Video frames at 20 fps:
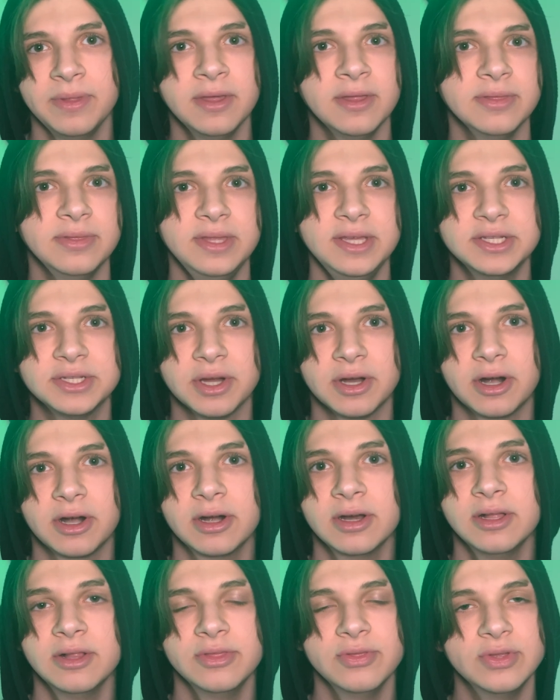These
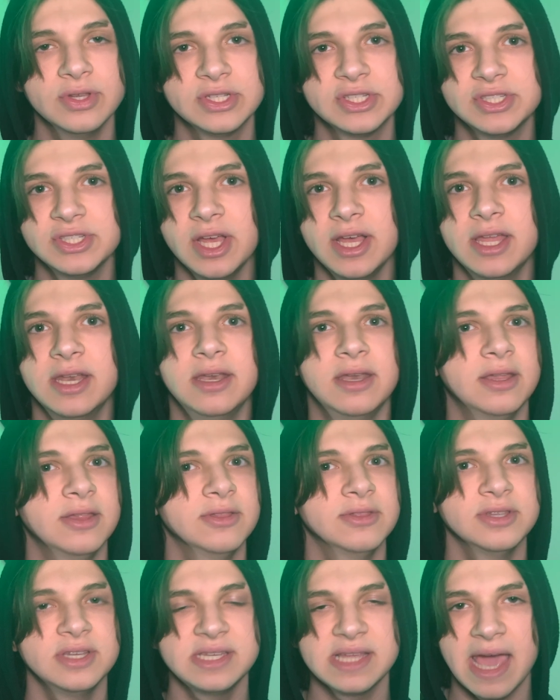are the
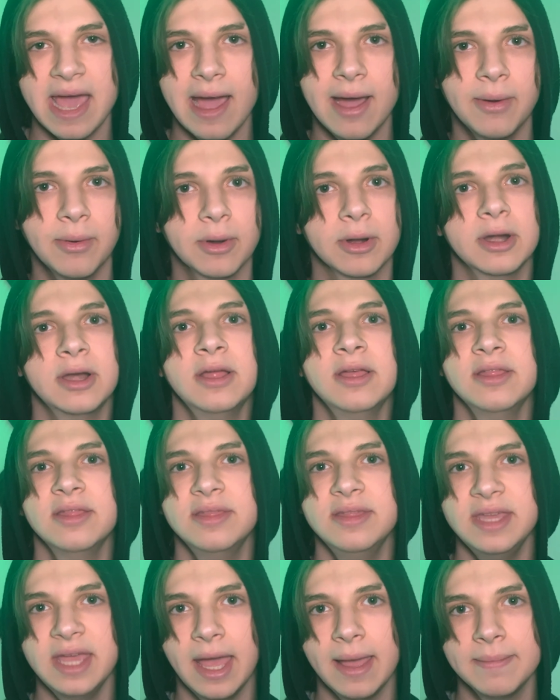sun, the tower,
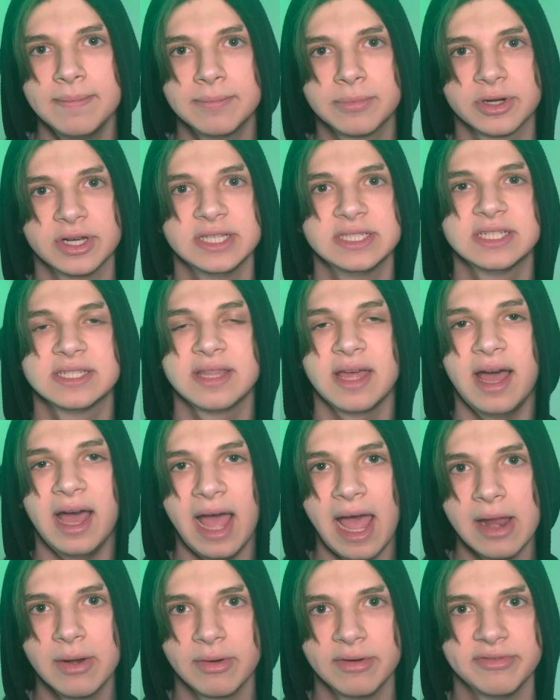the empress, the
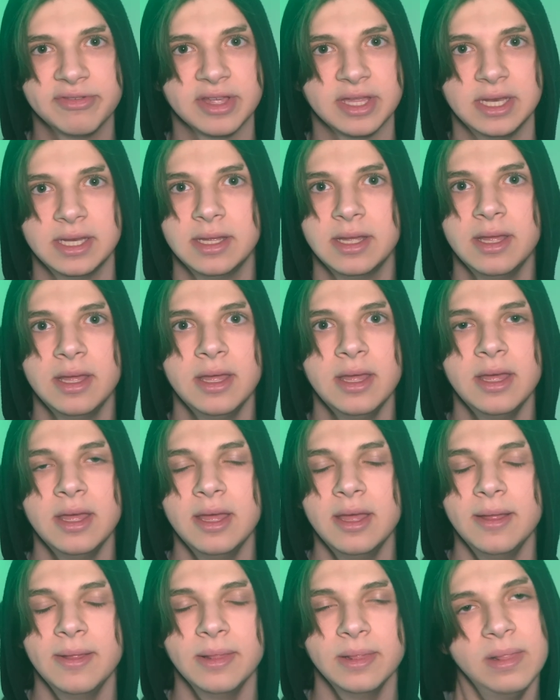hierophant.
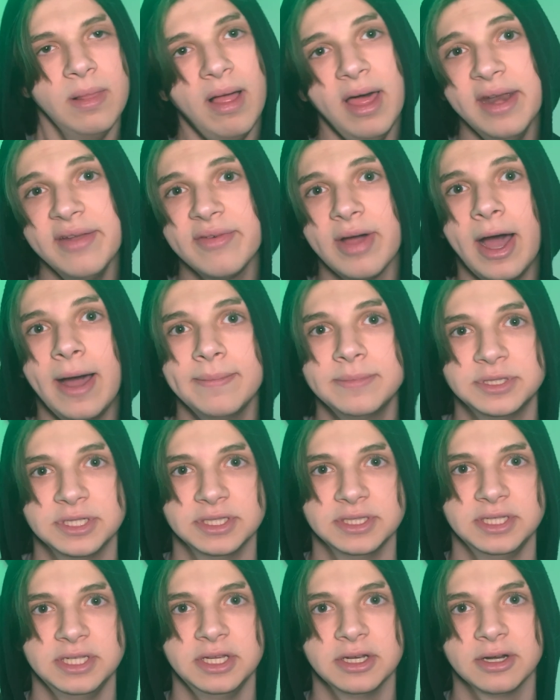A lot of
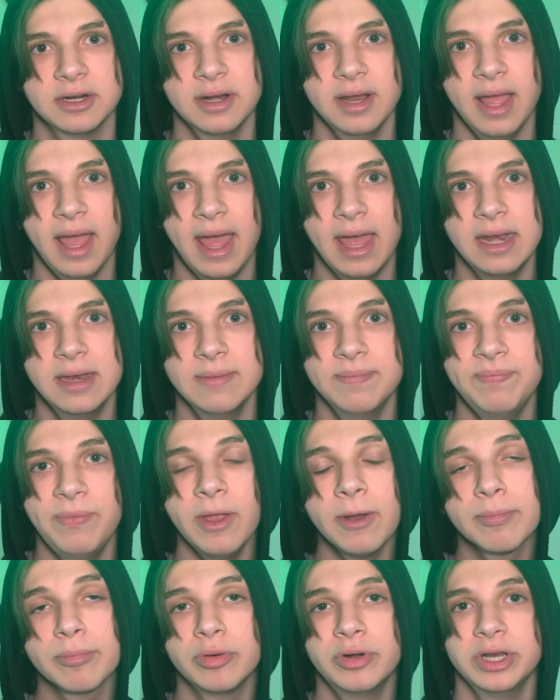options here, and
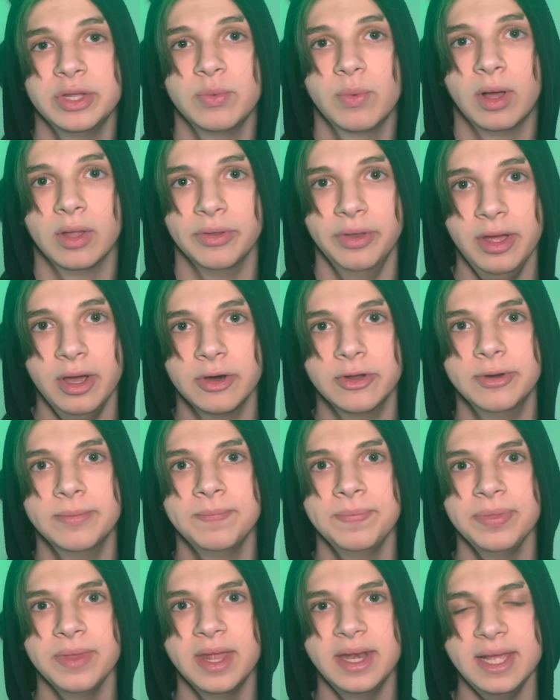they're pretty well known.
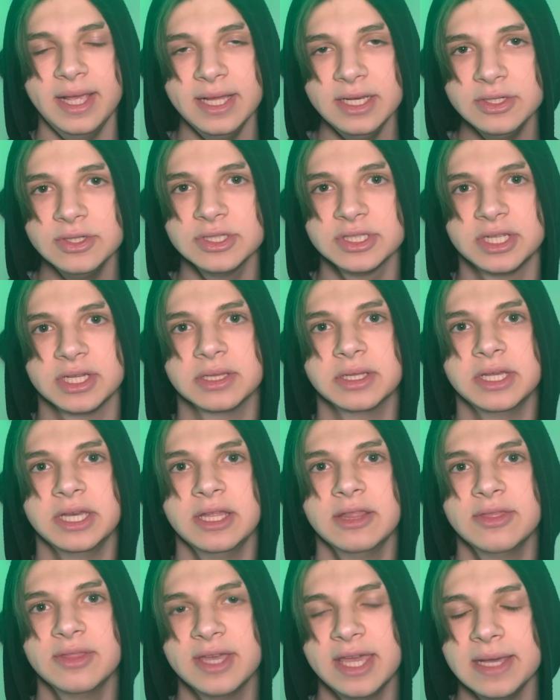And interestingly,
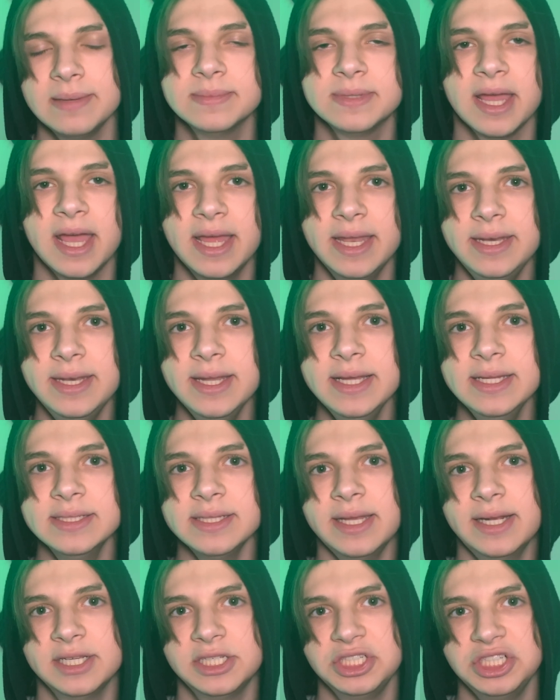the game's endings
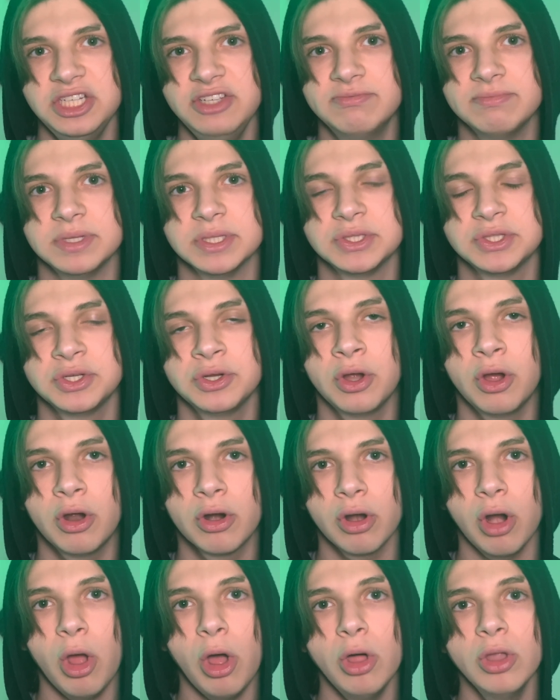and achievements
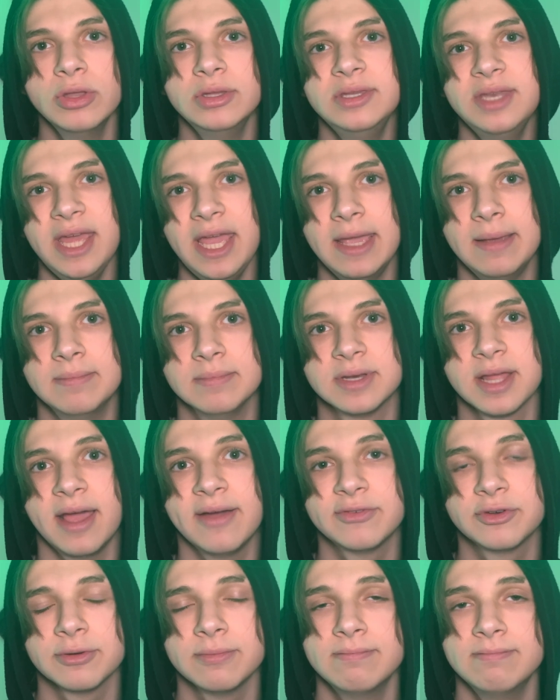are all named
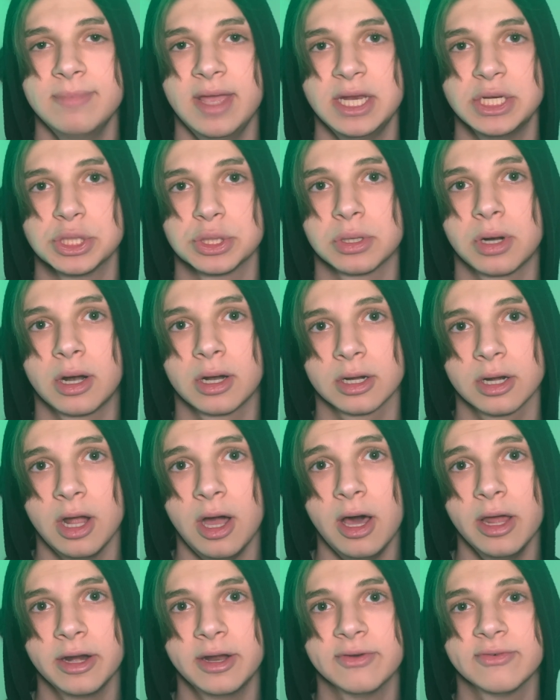after major
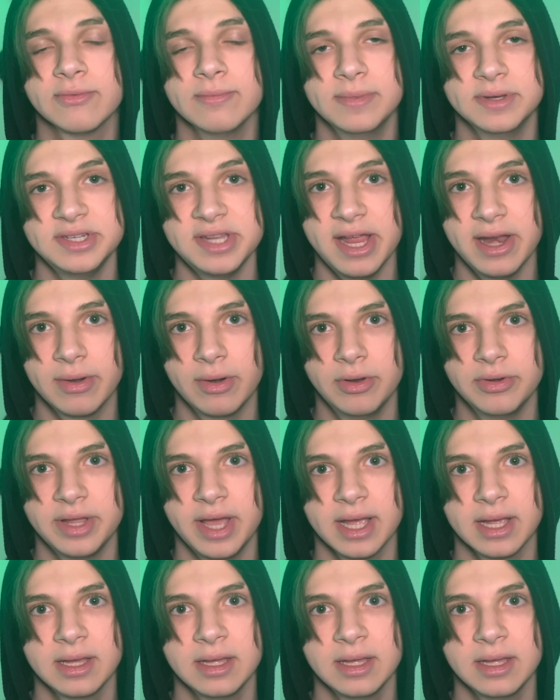arcana from the tarot deck.